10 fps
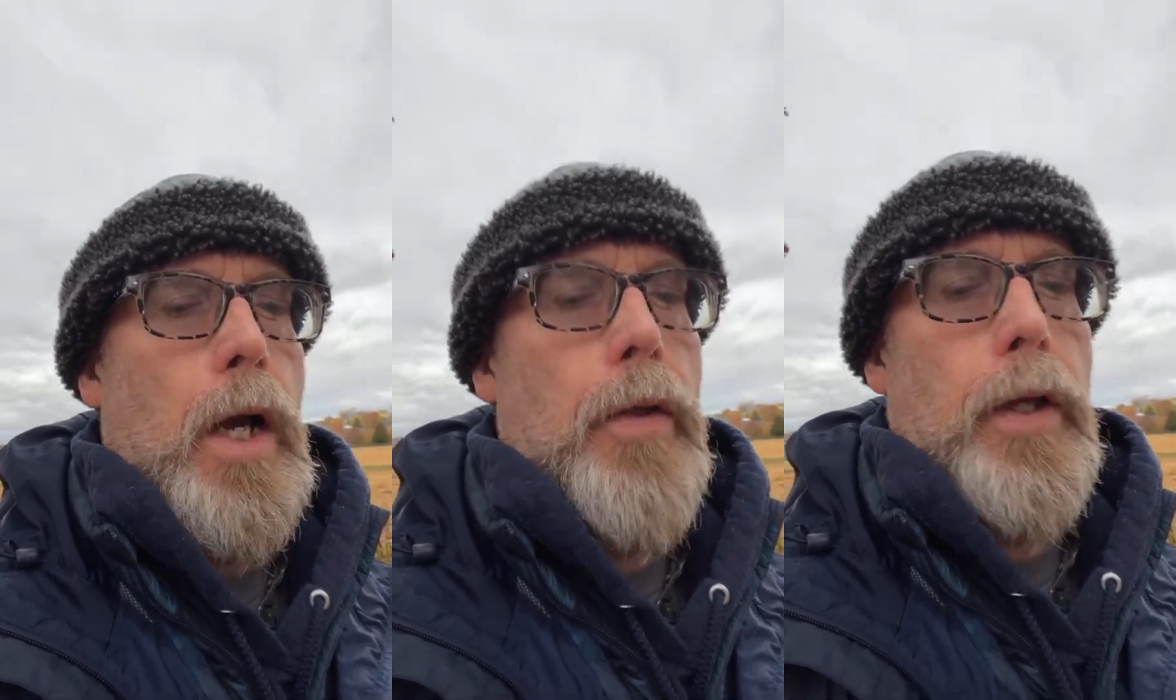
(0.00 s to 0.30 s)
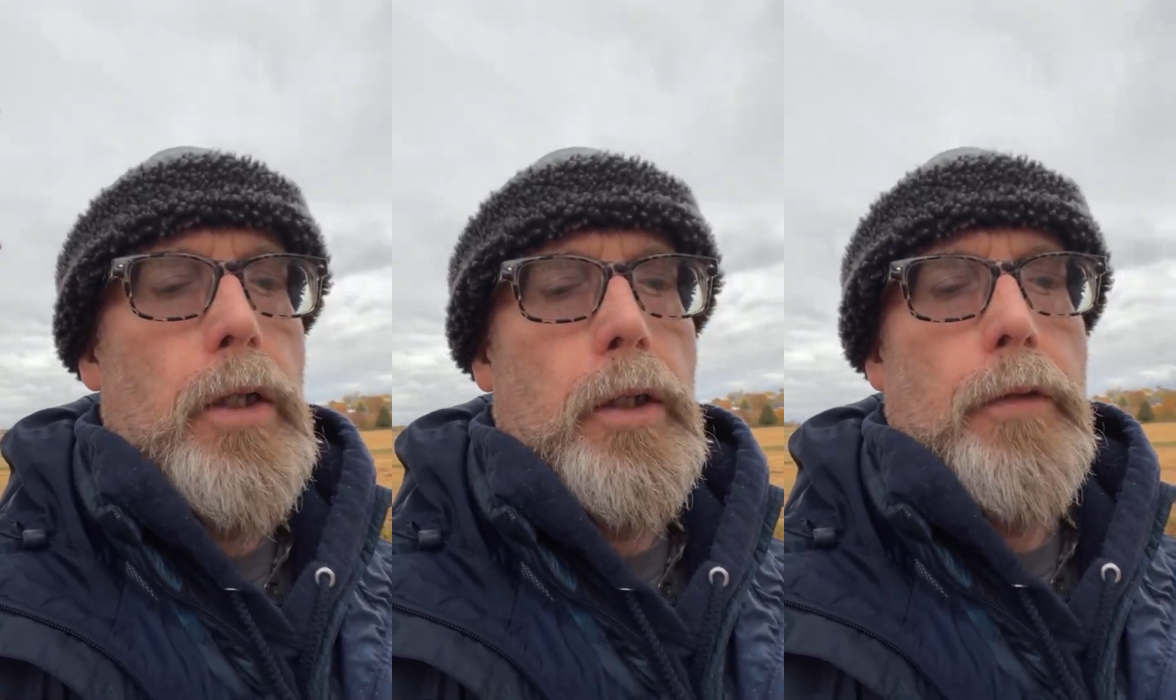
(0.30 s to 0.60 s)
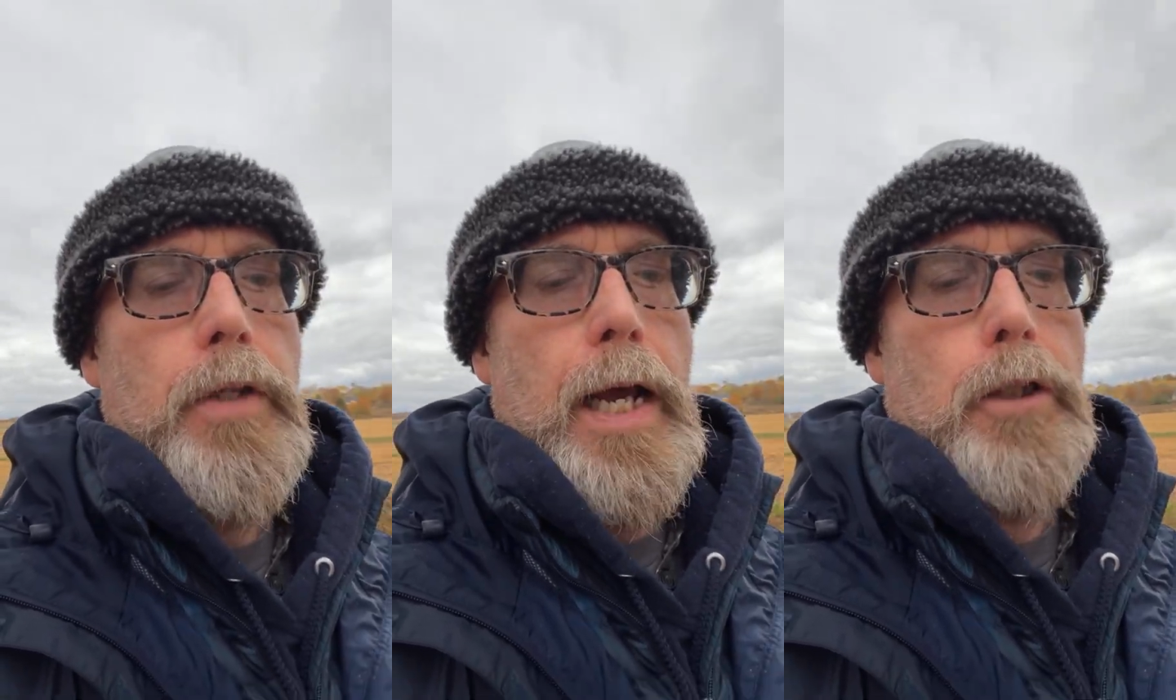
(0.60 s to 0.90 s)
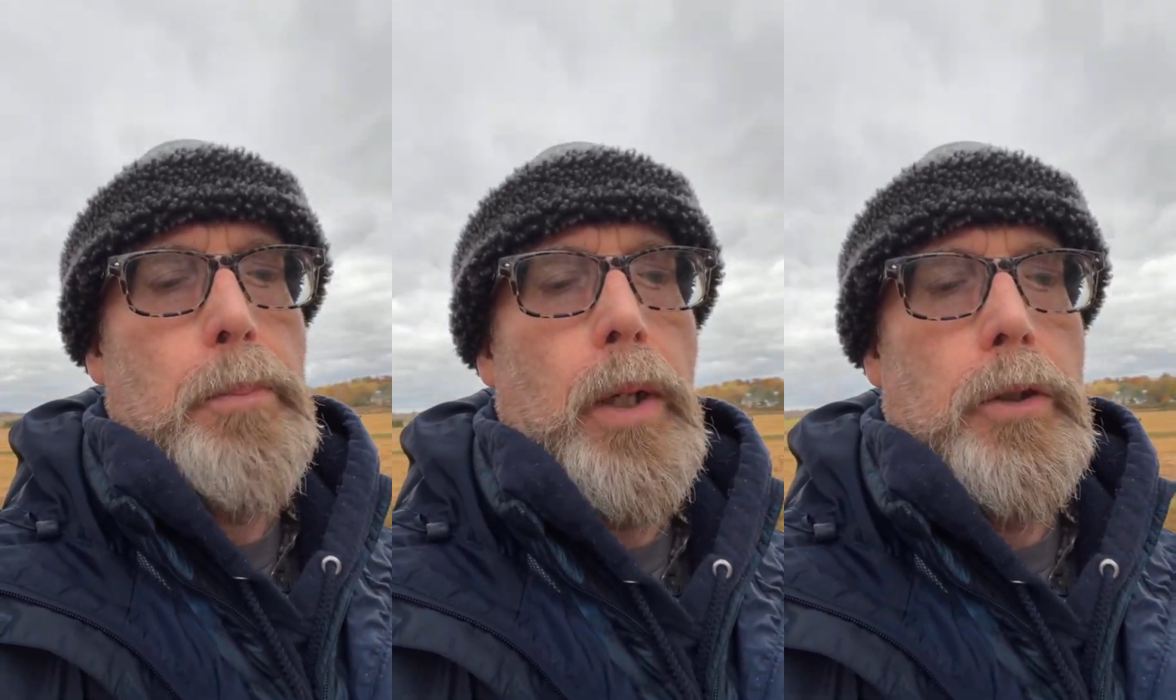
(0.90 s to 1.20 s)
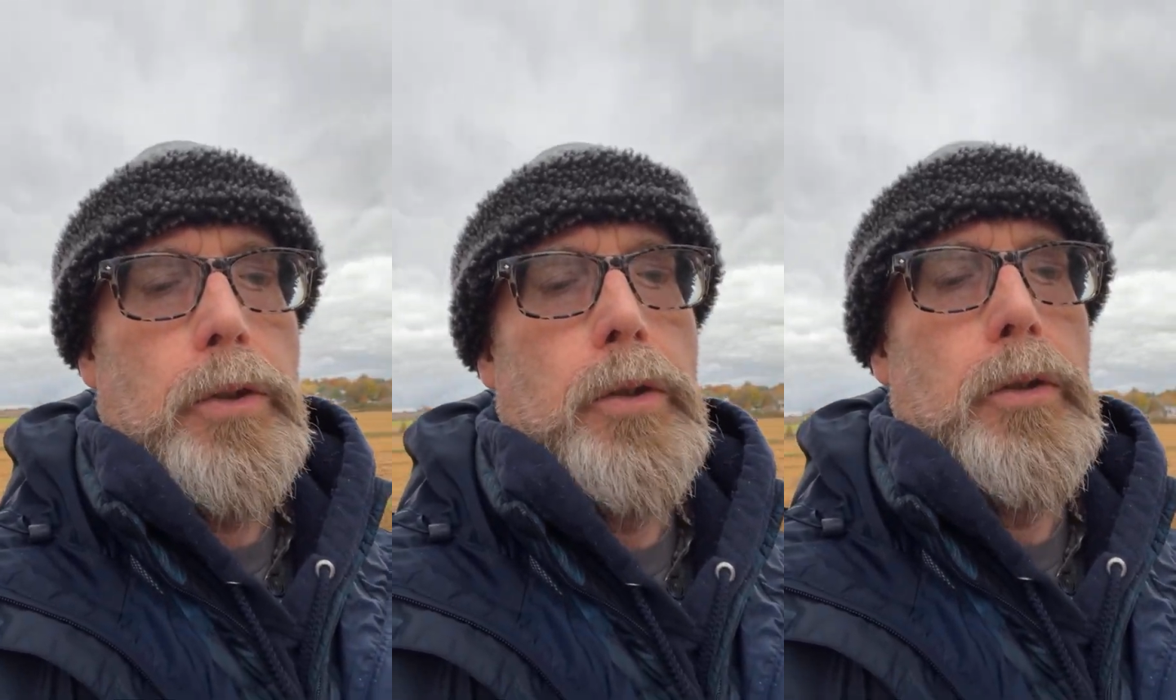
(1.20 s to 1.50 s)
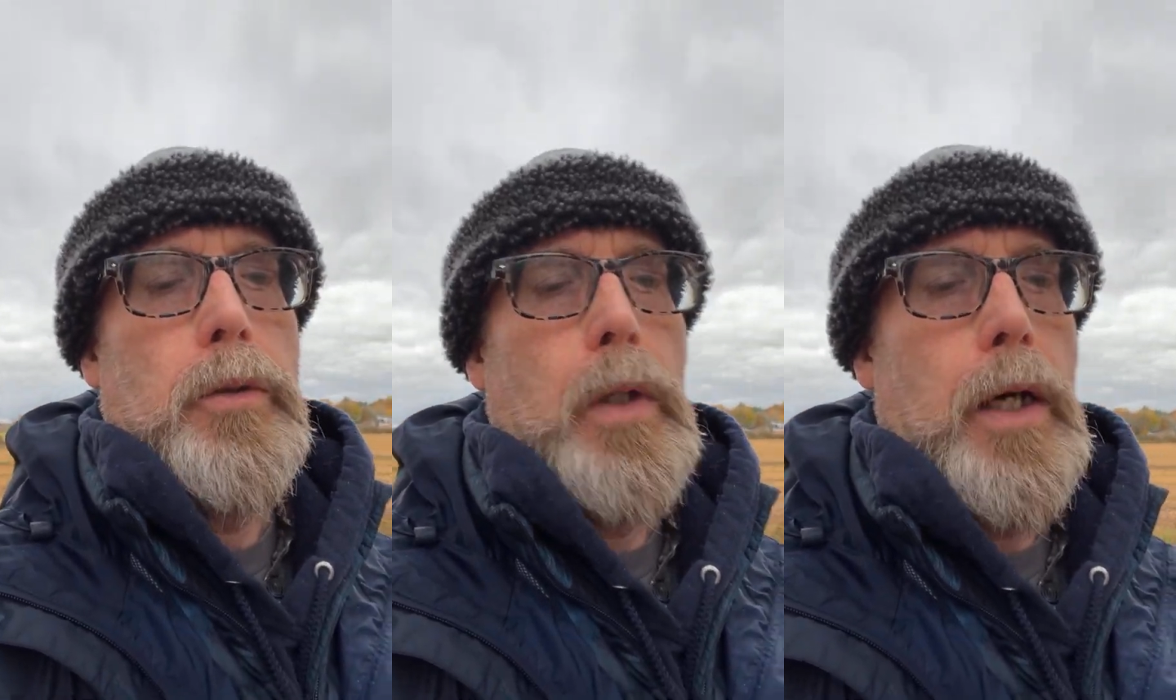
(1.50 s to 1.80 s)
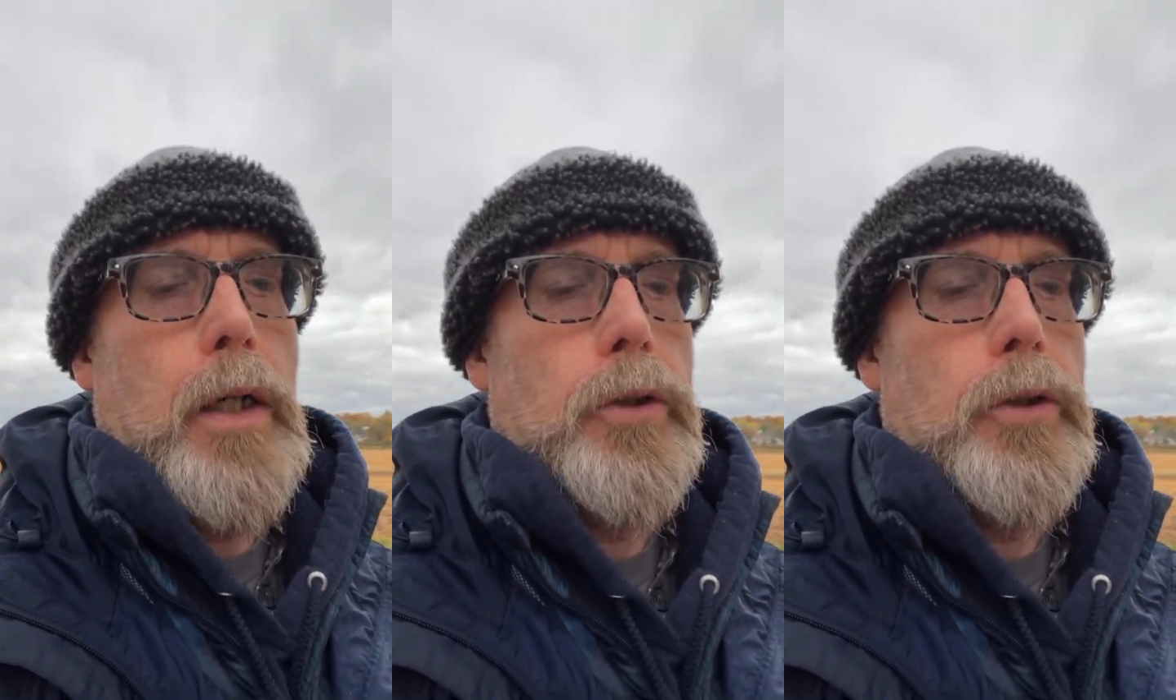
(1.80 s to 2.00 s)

They could give tax breaks to